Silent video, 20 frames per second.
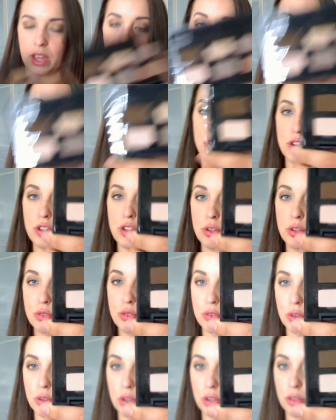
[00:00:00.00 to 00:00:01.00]
They're
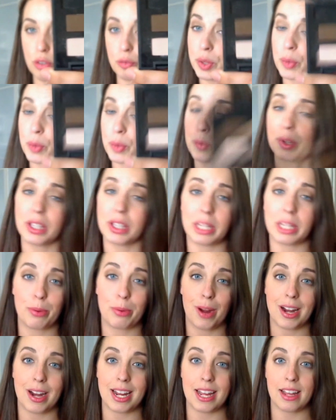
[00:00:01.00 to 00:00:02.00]
neutral, they're really
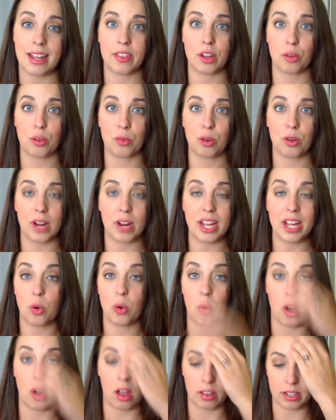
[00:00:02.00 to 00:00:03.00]
pretty, they're great
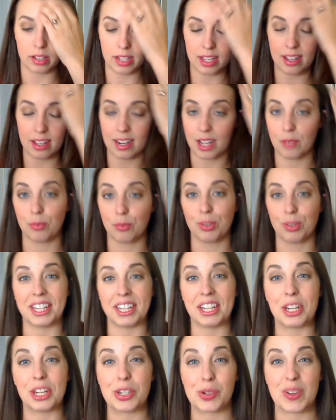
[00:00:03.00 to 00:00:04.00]
quality, and I
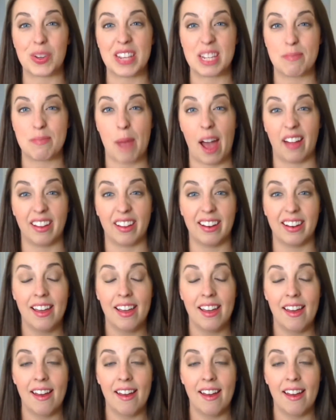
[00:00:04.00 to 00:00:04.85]
really enjoy this palette.